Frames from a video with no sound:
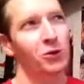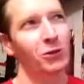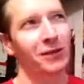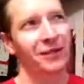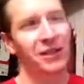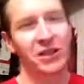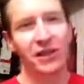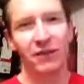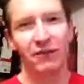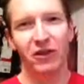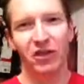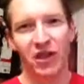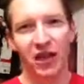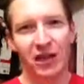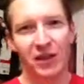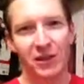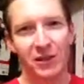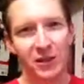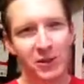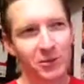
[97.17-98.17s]
Chevy
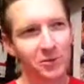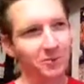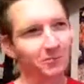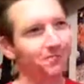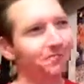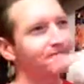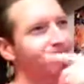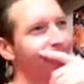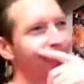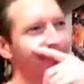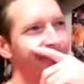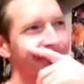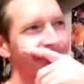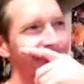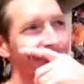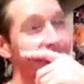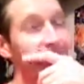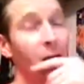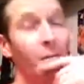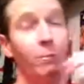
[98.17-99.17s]
Chase,
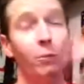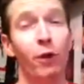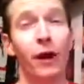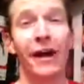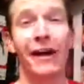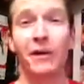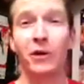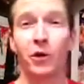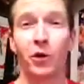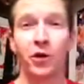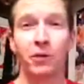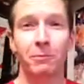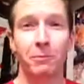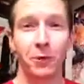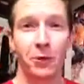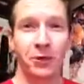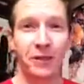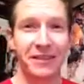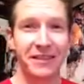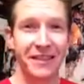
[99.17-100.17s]
Brian Doyle
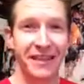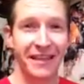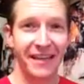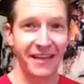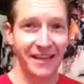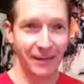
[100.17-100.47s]
Murray is in it.